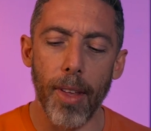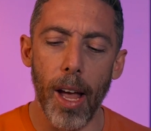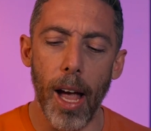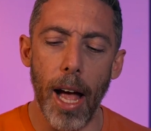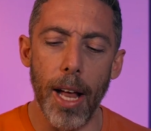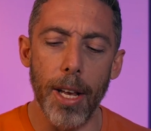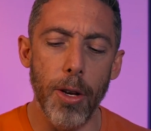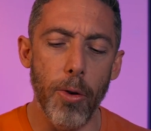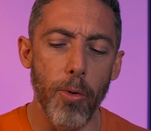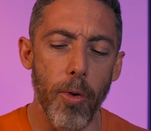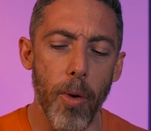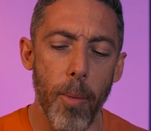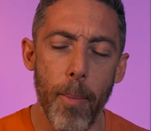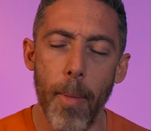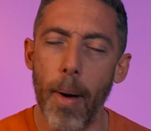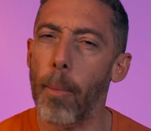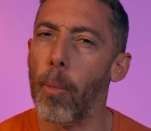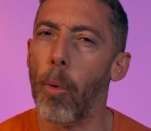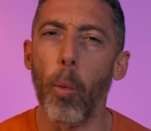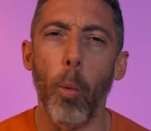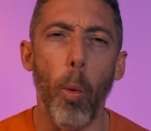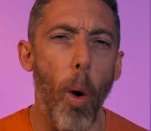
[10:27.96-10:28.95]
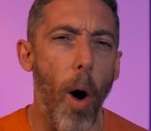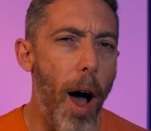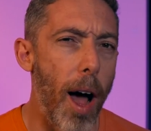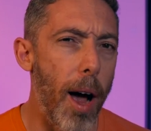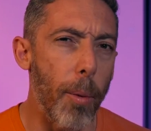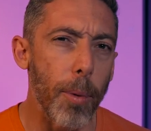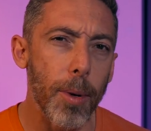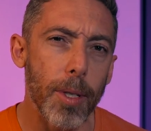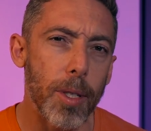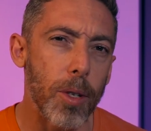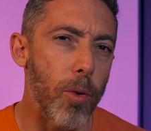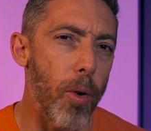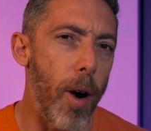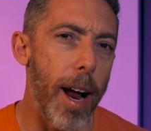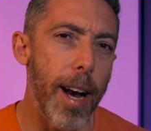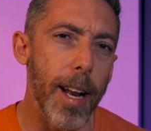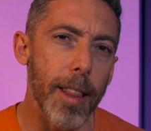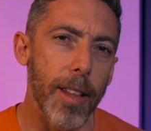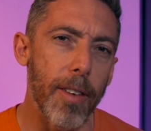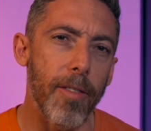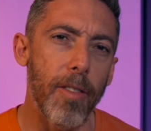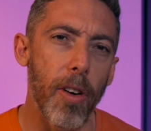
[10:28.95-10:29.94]
and you remember why it was great
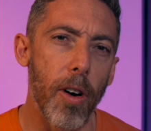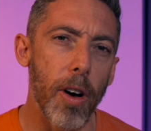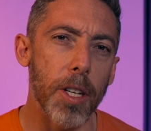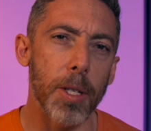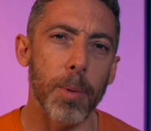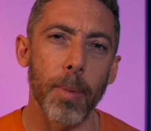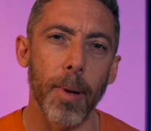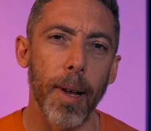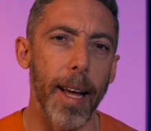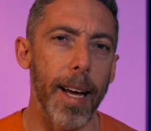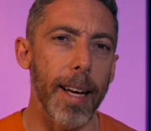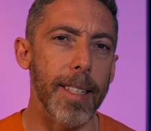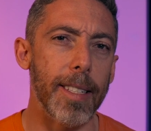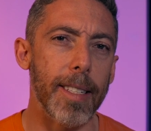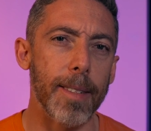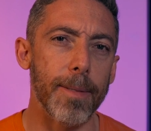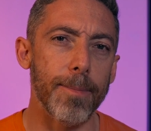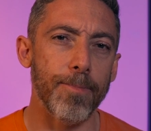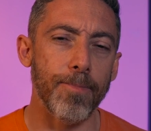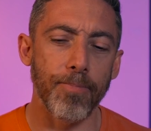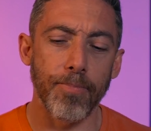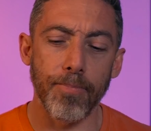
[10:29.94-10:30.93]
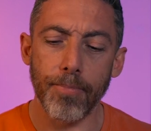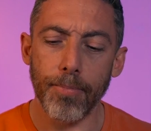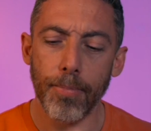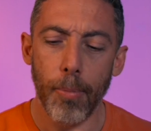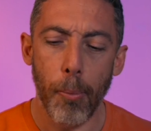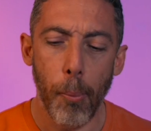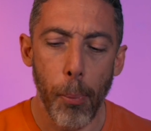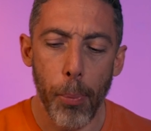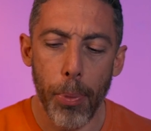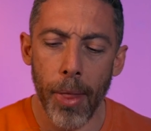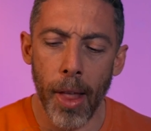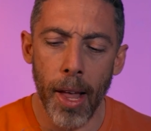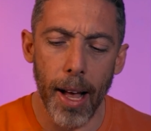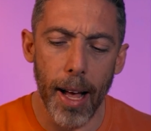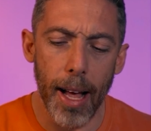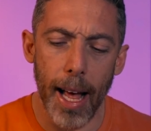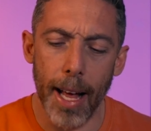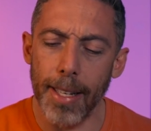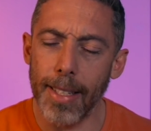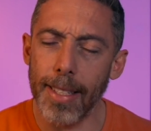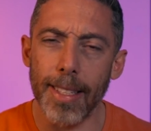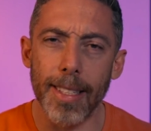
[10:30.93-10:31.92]
in the first place.
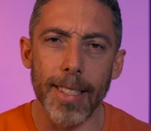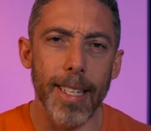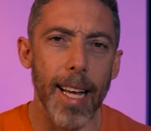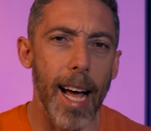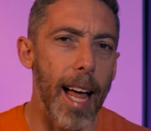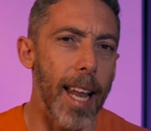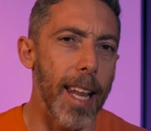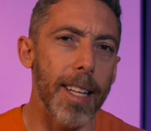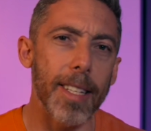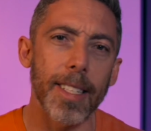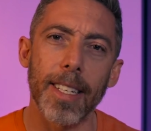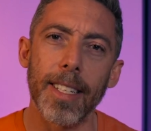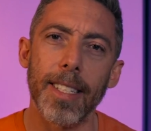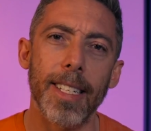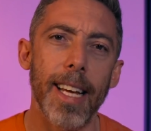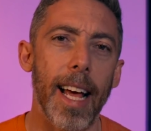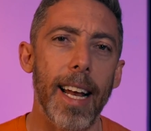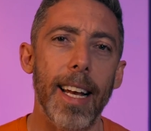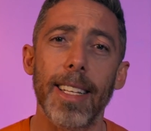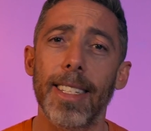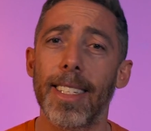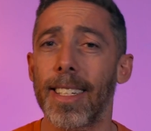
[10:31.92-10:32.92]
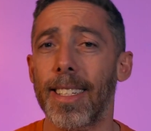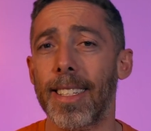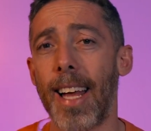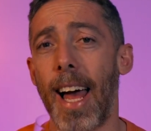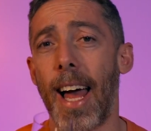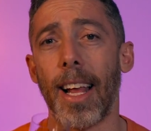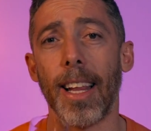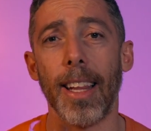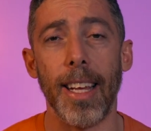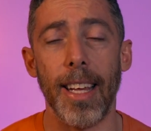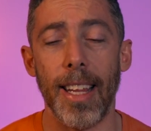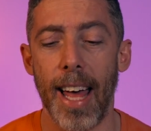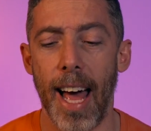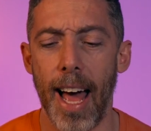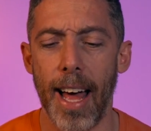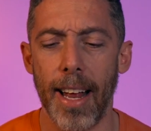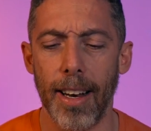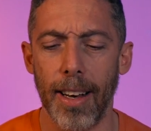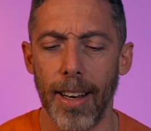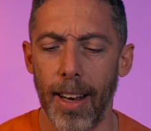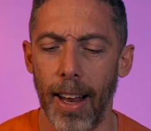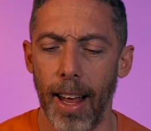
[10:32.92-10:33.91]
And Talisker 10 is exactly
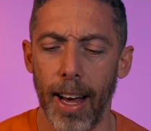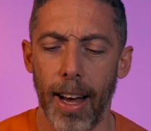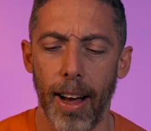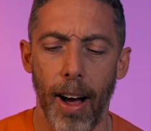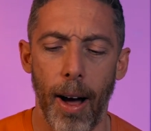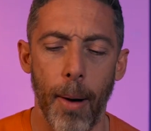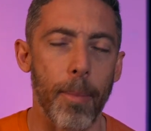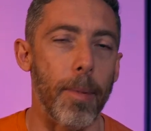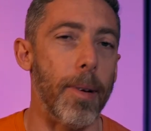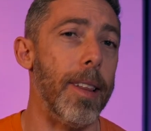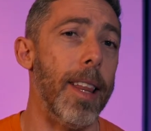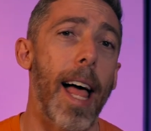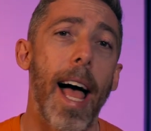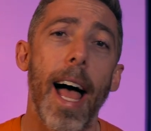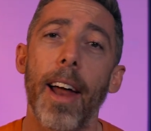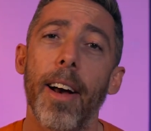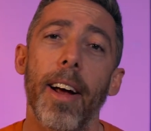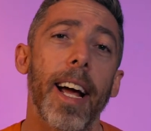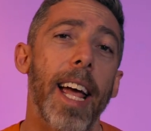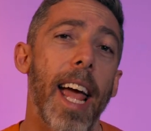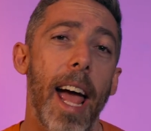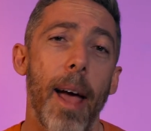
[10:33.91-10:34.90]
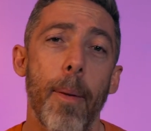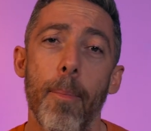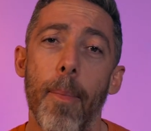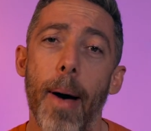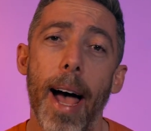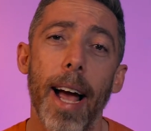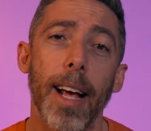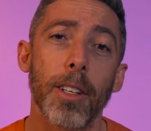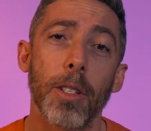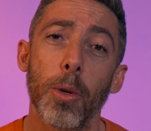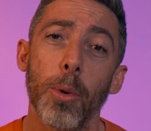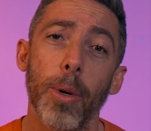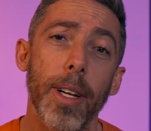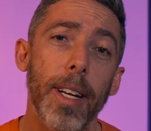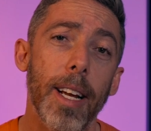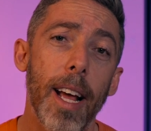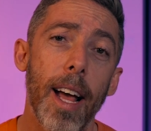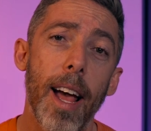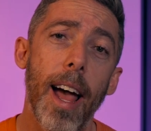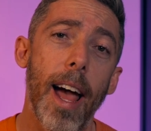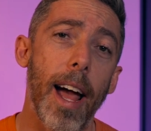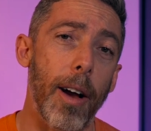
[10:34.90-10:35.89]
that. Like, I'm glad I came back to it
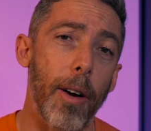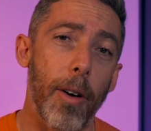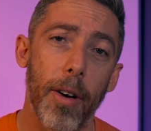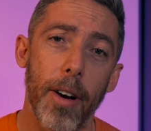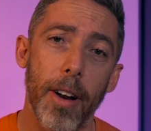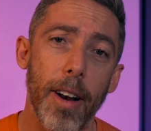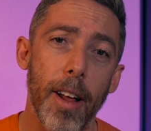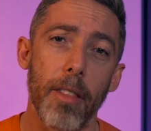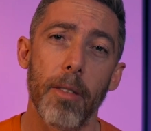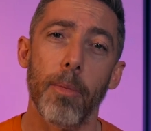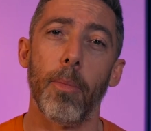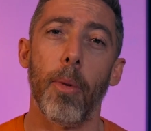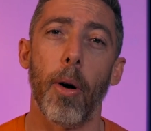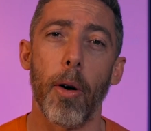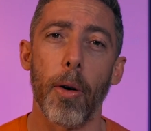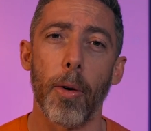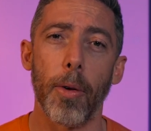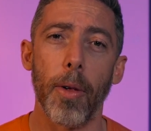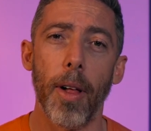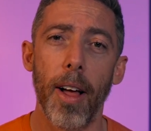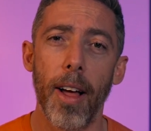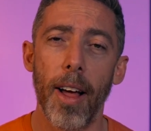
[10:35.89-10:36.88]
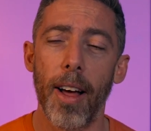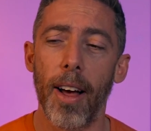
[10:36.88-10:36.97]
and got another bottle.